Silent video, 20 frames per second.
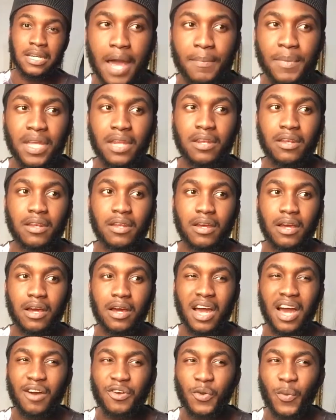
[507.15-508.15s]
I mean,
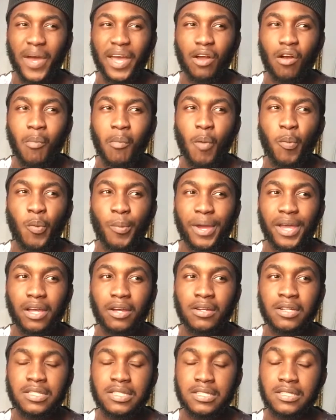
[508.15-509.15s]
how do I come up with my
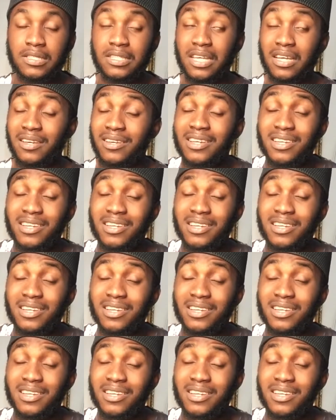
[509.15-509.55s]
content?